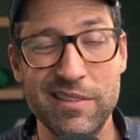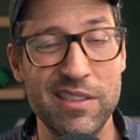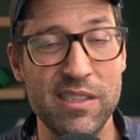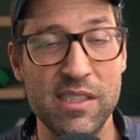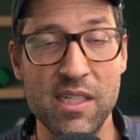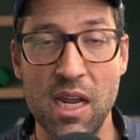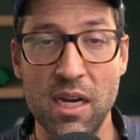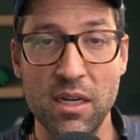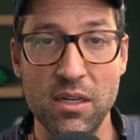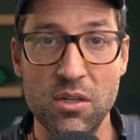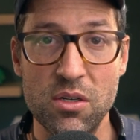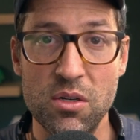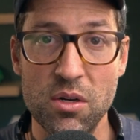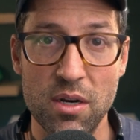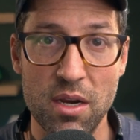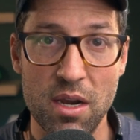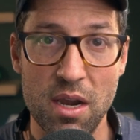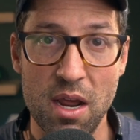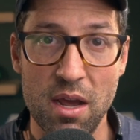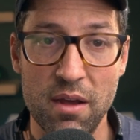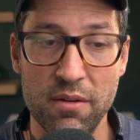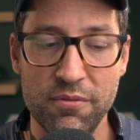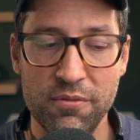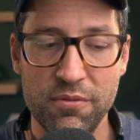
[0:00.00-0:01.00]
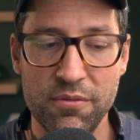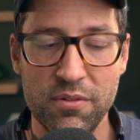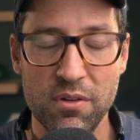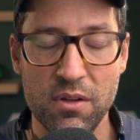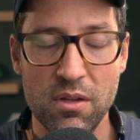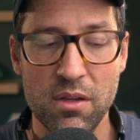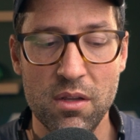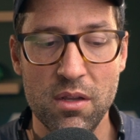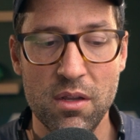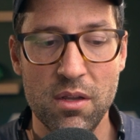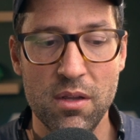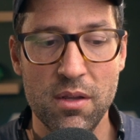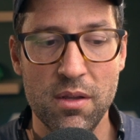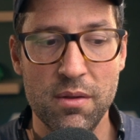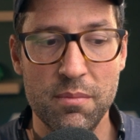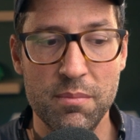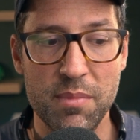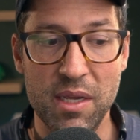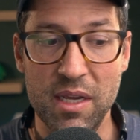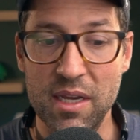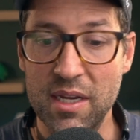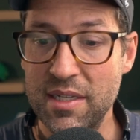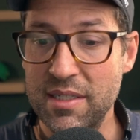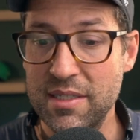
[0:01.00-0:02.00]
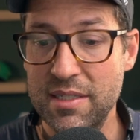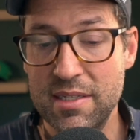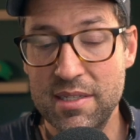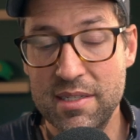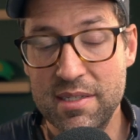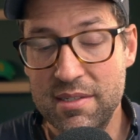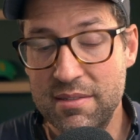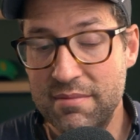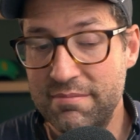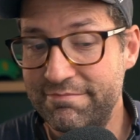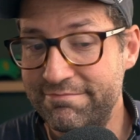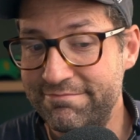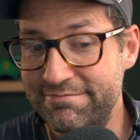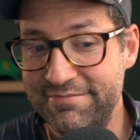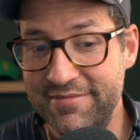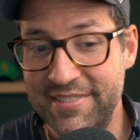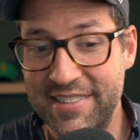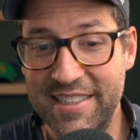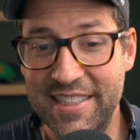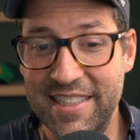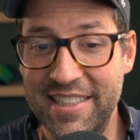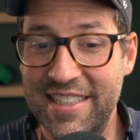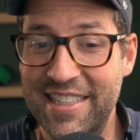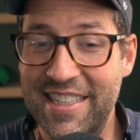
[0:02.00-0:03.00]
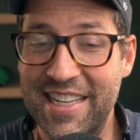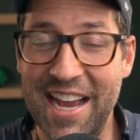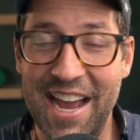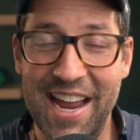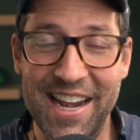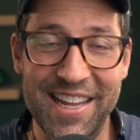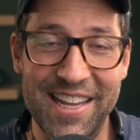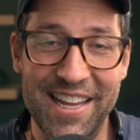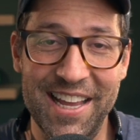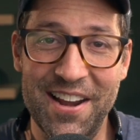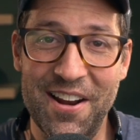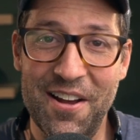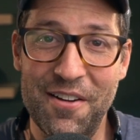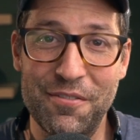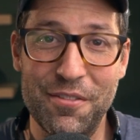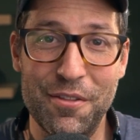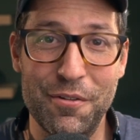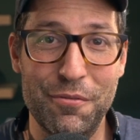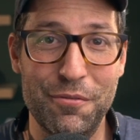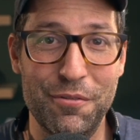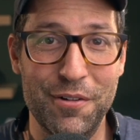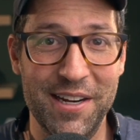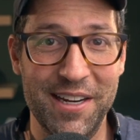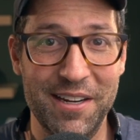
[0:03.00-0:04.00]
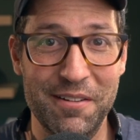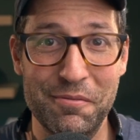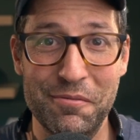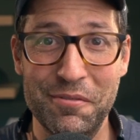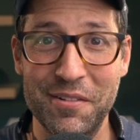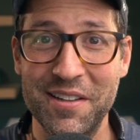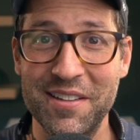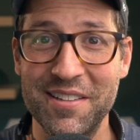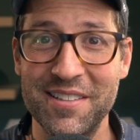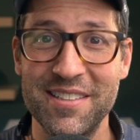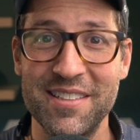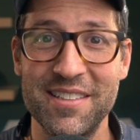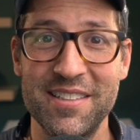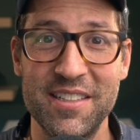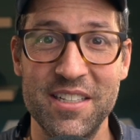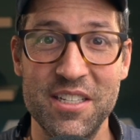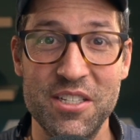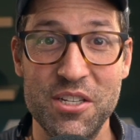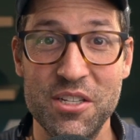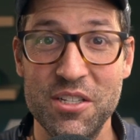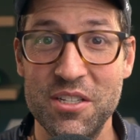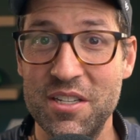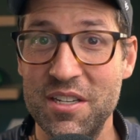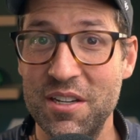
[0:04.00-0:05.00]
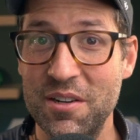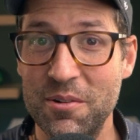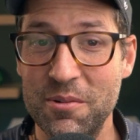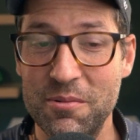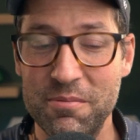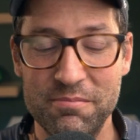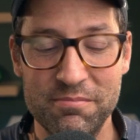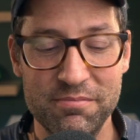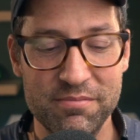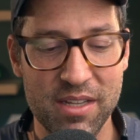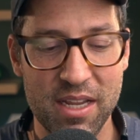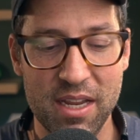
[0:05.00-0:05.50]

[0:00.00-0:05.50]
It's not good enough because you gotta get off the friggin' field. You just do.